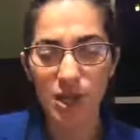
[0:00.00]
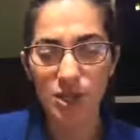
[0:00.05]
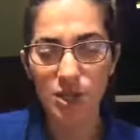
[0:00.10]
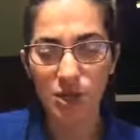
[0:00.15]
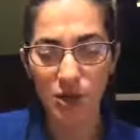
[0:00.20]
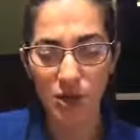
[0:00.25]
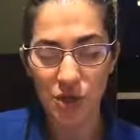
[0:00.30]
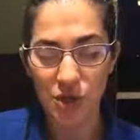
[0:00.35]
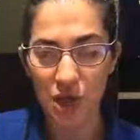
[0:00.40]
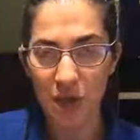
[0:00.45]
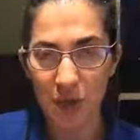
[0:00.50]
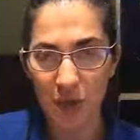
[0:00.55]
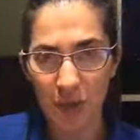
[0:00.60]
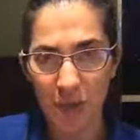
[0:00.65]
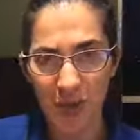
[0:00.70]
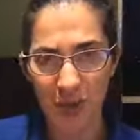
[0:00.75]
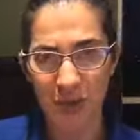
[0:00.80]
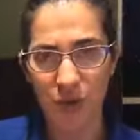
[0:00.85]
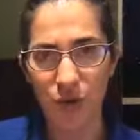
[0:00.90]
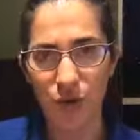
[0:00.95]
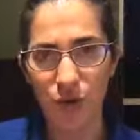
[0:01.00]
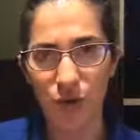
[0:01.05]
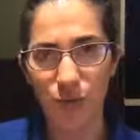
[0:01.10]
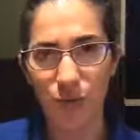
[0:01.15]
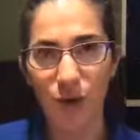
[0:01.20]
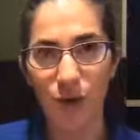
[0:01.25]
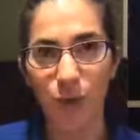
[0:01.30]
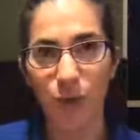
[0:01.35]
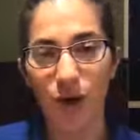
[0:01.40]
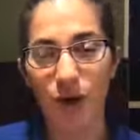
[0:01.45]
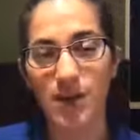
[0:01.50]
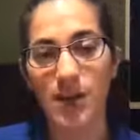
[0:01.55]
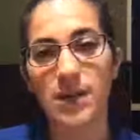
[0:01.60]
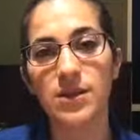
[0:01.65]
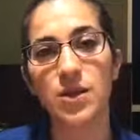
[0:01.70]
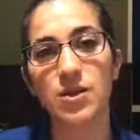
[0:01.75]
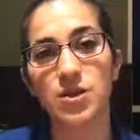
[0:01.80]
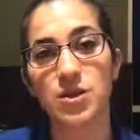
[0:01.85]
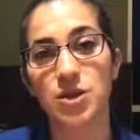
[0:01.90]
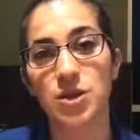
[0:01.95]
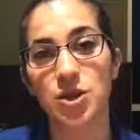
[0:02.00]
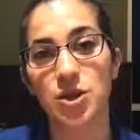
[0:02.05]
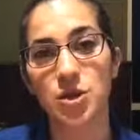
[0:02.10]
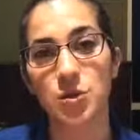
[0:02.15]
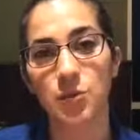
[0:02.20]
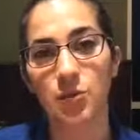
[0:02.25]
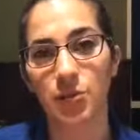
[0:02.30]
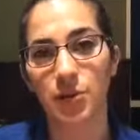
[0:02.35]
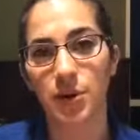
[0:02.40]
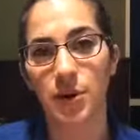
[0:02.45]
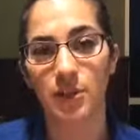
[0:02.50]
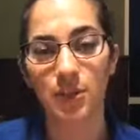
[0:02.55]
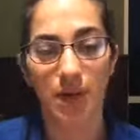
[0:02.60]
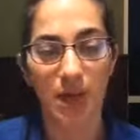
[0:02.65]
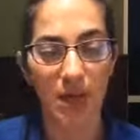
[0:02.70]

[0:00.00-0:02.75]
So the chicken pesto would be one, and the Supreme.